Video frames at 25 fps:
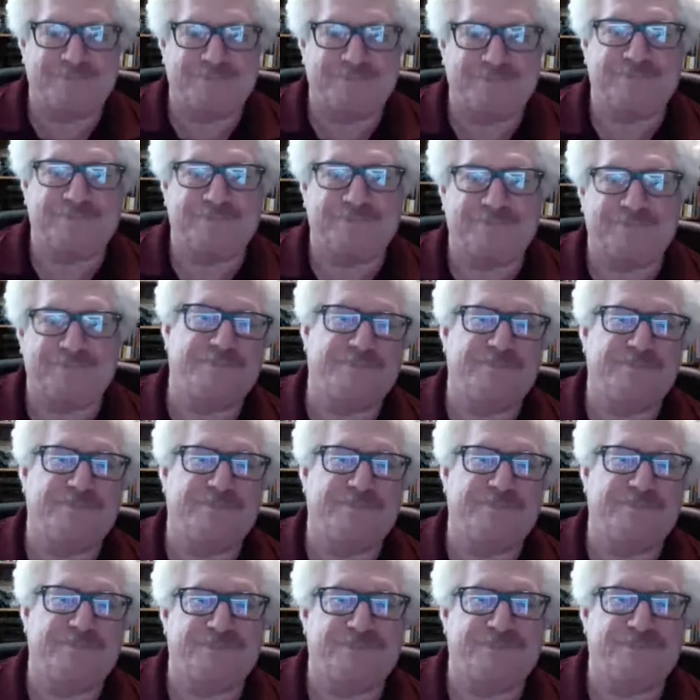
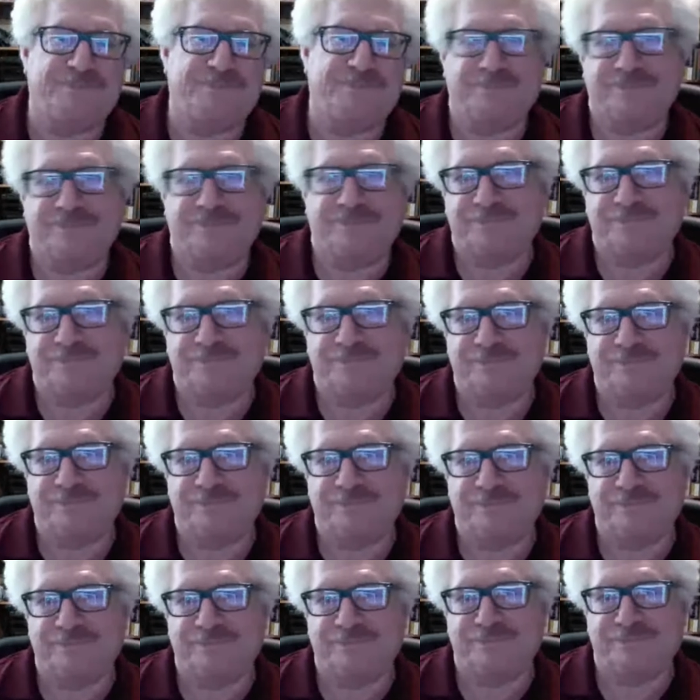(not speaking)